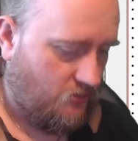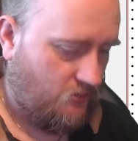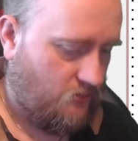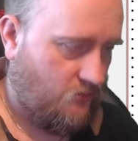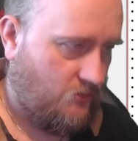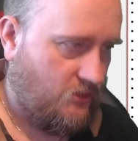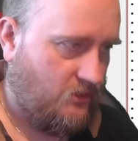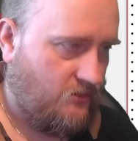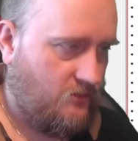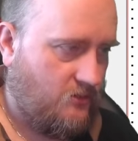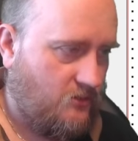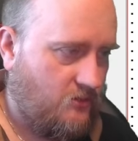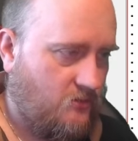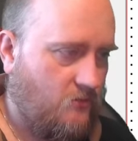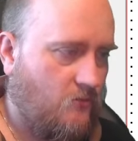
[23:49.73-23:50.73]
to the
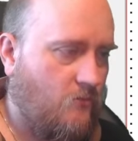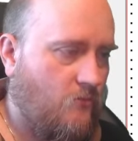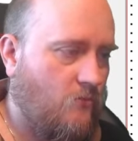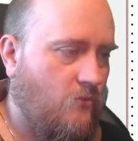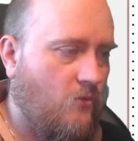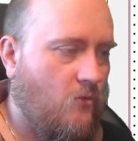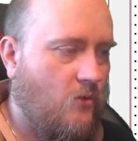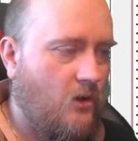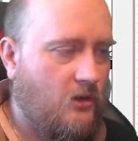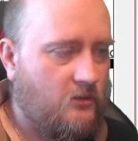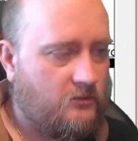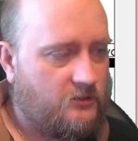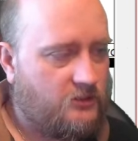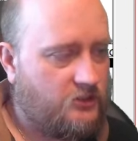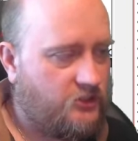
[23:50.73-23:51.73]
wall
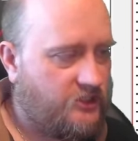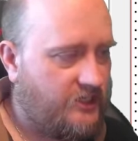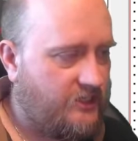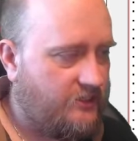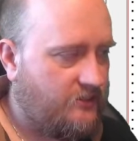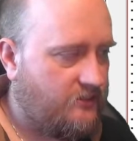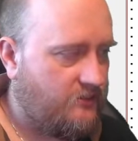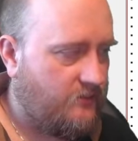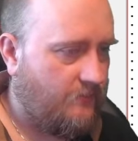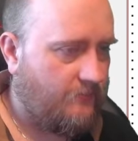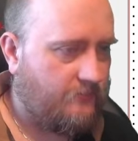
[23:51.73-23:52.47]
sheet.